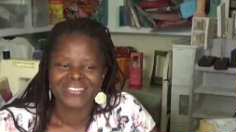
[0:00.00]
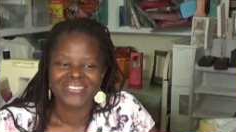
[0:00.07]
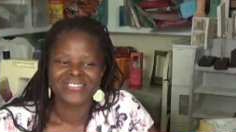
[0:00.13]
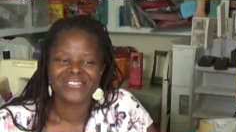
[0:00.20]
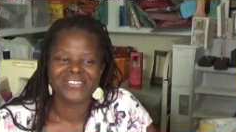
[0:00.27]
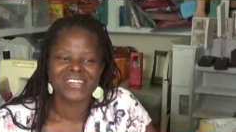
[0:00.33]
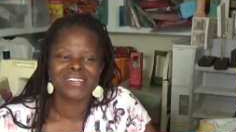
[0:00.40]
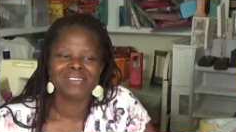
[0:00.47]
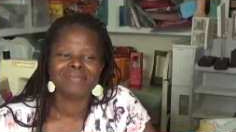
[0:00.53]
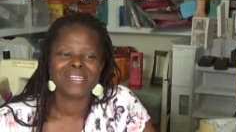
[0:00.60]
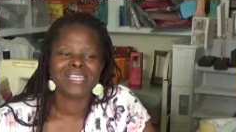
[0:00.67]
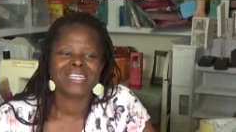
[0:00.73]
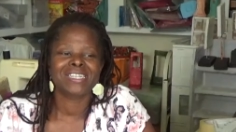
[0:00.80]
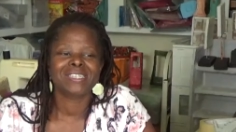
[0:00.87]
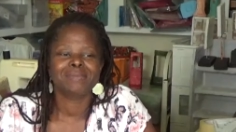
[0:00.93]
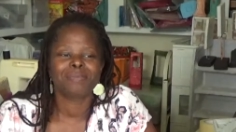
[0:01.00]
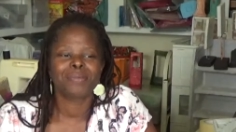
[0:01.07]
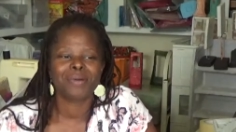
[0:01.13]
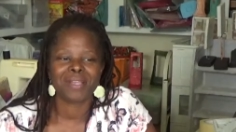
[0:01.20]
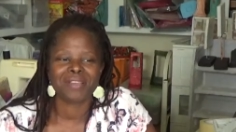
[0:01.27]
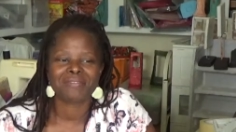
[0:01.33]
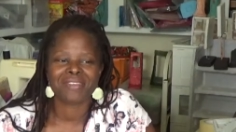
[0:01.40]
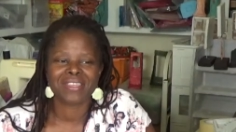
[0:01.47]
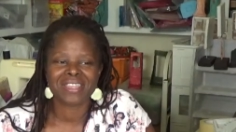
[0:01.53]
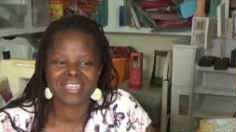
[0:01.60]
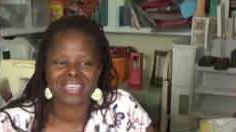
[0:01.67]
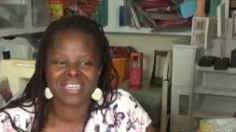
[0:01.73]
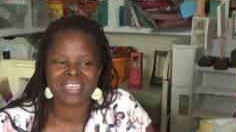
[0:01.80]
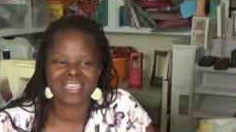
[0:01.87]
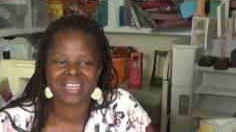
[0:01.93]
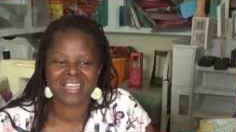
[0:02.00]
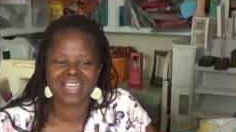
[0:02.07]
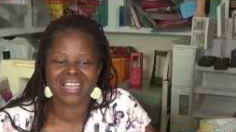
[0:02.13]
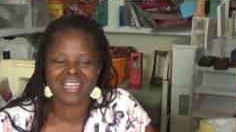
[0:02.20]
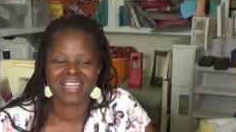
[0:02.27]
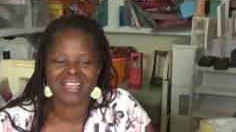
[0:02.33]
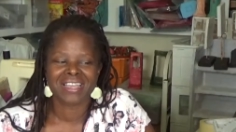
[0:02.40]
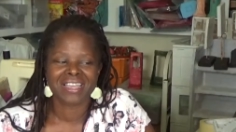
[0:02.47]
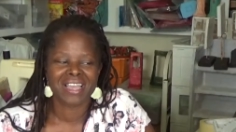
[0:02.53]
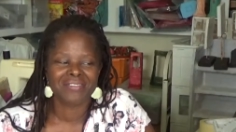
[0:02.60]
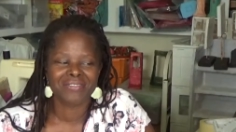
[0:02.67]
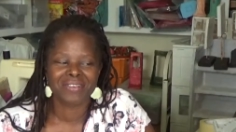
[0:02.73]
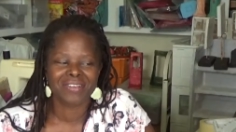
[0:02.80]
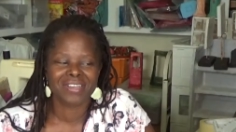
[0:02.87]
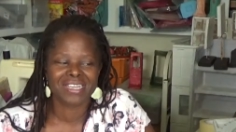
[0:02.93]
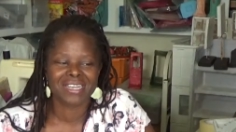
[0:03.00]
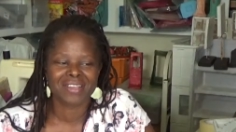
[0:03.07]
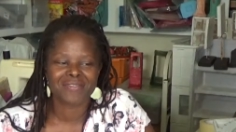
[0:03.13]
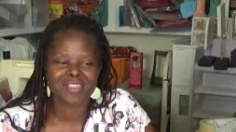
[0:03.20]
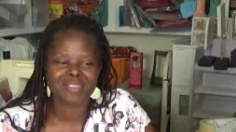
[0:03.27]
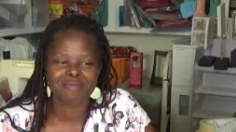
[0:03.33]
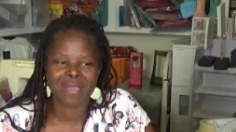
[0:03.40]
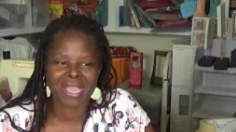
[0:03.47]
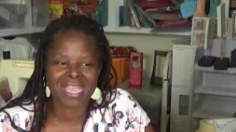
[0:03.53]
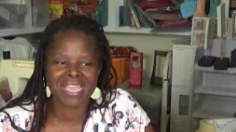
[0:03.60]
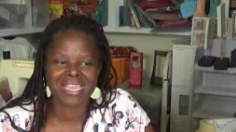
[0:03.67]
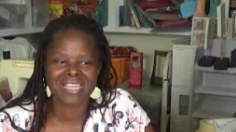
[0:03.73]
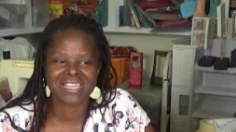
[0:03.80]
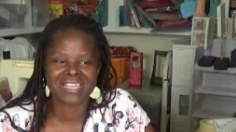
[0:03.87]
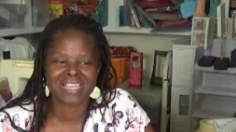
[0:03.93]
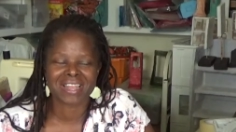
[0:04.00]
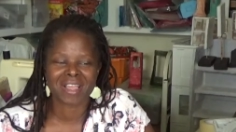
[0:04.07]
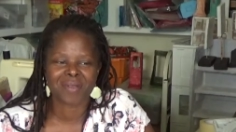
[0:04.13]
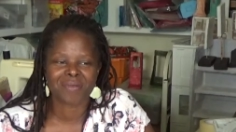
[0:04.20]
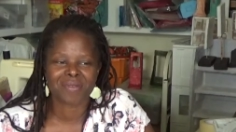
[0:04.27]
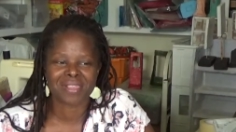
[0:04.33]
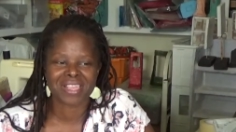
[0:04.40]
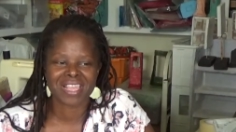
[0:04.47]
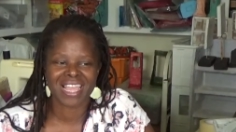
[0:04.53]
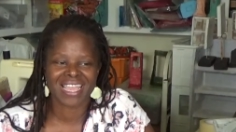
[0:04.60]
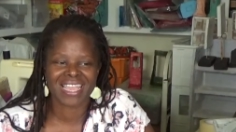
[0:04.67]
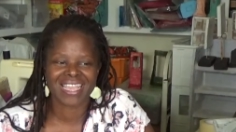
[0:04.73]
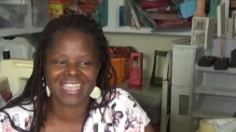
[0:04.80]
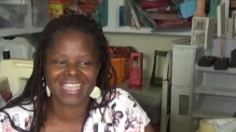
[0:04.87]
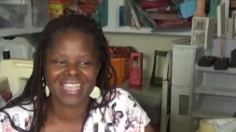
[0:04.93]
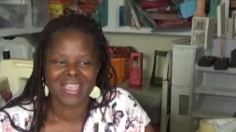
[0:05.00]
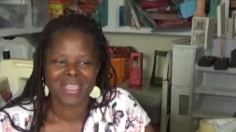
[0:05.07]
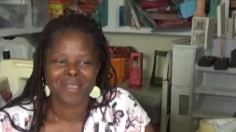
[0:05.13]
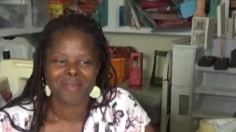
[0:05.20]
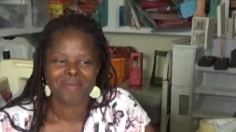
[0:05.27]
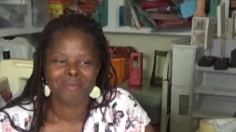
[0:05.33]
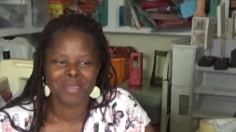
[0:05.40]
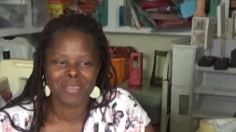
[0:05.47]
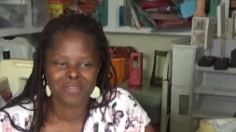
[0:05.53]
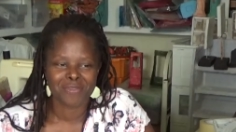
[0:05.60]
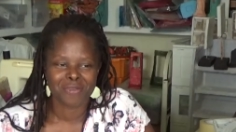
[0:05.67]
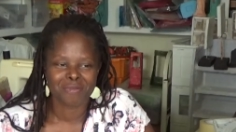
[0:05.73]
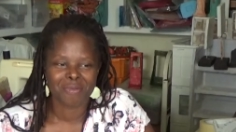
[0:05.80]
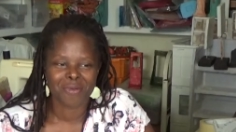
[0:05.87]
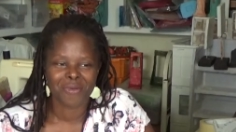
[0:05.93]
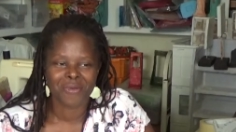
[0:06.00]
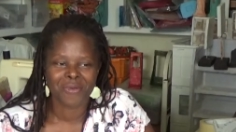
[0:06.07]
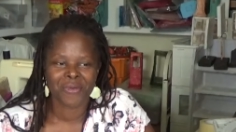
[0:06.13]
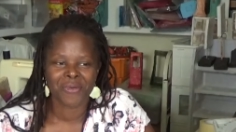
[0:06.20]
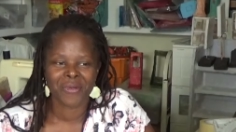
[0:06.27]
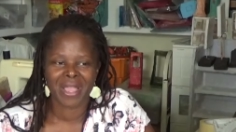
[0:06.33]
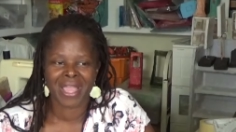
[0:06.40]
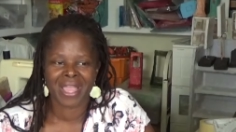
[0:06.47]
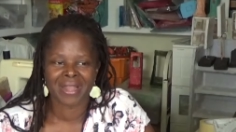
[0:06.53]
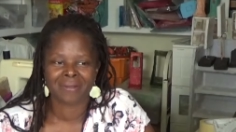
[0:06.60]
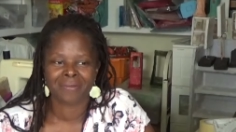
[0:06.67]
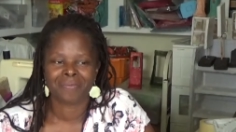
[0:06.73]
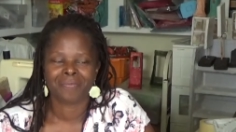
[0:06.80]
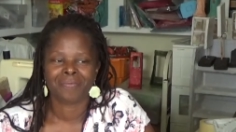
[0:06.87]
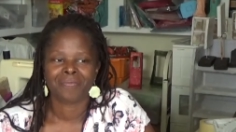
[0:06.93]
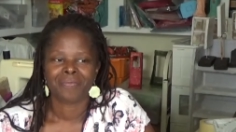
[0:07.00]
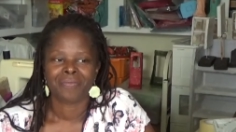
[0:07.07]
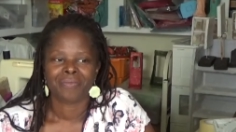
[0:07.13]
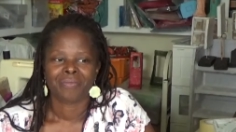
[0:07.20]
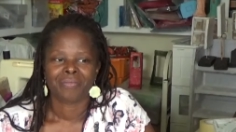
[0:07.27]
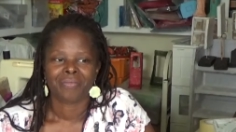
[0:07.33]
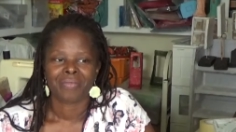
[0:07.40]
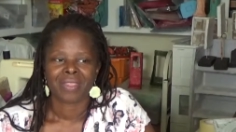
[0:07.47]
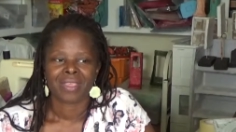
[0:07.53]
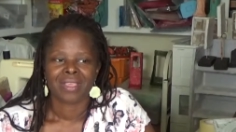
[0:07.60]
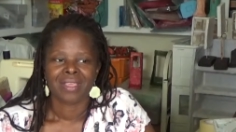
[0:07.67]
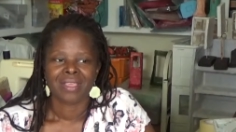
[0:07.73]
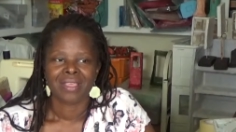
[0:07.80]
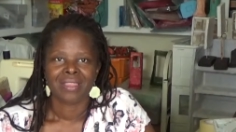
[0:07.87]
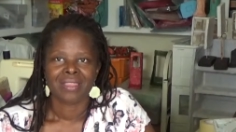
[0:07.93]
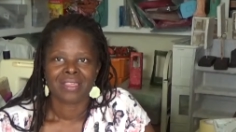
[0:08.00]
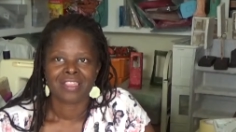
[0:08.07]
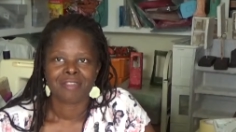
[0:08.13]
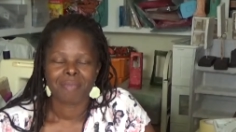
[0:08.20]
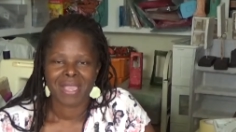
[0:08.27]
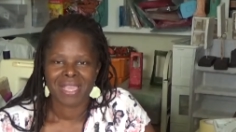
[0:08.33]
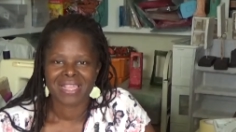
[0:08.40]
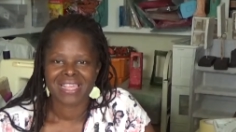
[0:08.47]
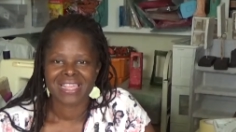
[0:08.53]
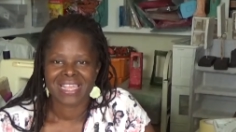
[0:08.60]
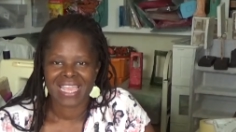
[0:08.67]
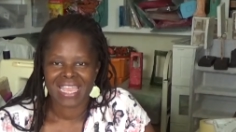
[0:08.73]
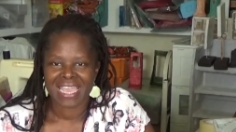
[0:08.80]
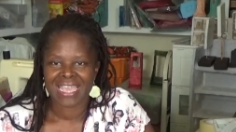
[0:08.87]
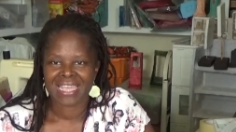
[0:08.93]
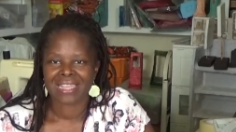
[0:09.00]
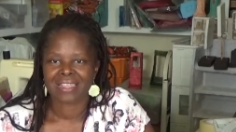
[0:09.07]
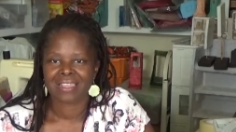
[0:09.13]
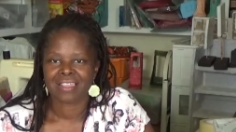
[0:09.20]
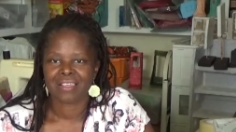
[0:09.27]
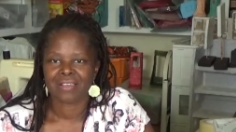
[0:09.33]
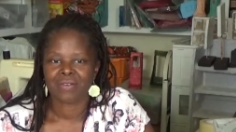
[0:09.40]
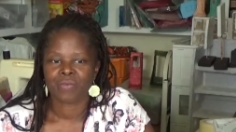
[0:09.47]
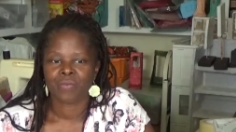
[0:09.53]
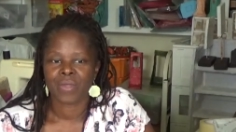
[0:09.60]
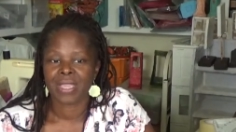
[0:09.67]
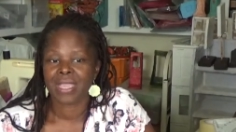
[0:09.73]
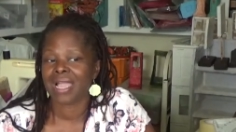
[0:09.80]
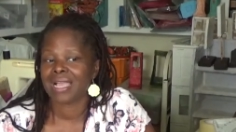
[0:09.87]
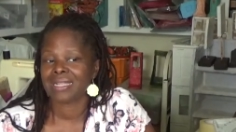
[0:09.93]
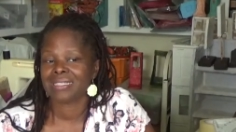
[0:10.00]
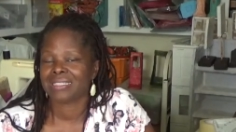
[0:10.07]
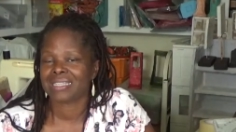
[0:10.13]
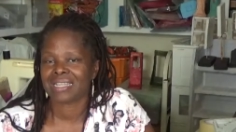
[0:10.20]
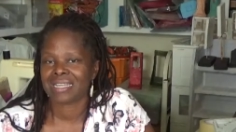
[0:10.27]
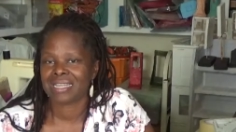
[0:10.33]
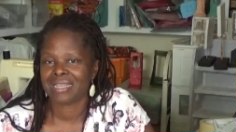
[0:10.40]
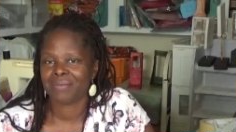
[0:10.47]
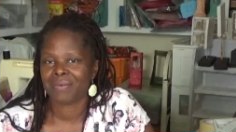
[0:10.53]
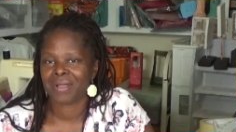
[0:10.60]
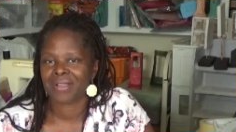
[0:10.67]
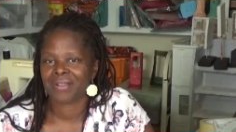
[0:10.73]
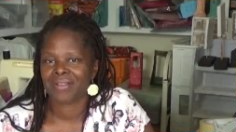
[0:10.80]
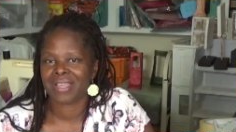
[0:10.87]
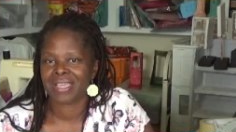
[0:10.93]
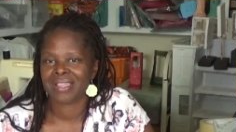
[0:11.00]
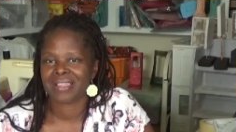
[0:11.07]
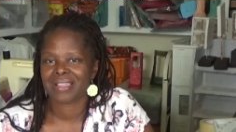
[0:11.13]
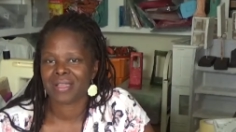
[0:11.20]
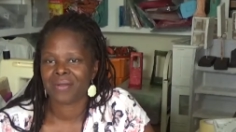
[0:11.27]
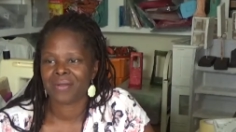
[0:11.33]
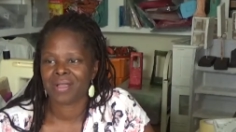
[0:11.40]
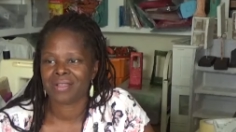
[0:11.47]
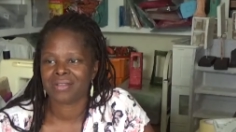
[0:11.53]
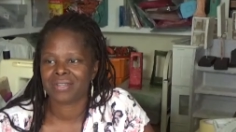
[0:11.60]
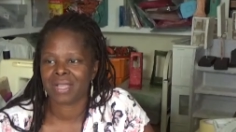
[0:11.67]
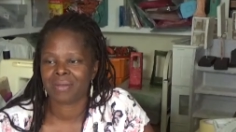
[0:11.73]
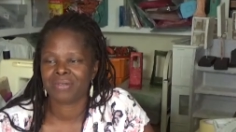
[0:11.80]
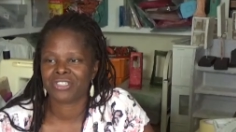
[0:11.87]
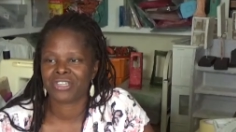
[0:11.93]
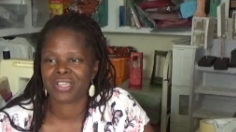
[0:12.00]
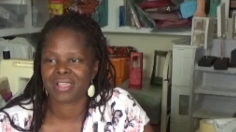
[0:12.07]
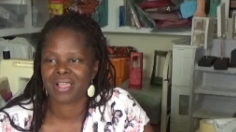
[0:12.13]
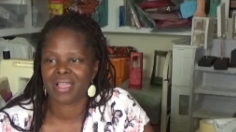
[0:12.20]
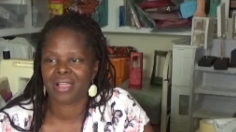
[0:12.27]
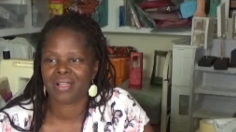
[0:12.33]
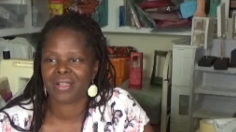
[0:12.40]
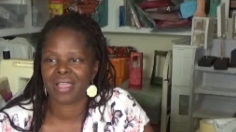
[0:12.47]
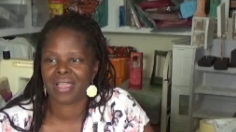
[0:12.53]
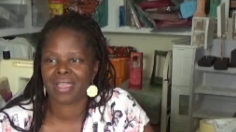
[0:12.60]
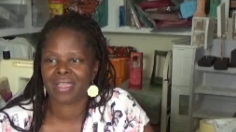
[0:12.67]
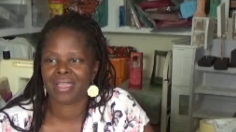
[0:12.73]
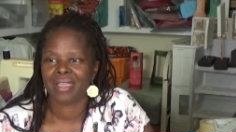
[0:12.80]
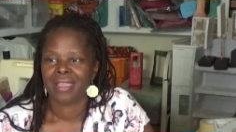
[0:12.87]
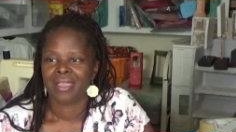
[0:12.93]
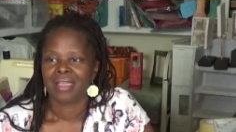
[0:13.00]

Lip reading: where am I going to put everything? I haven't got enough space, and I was like miserable, and the space as it is, we hadn't done any work on it, so I was just like, okay,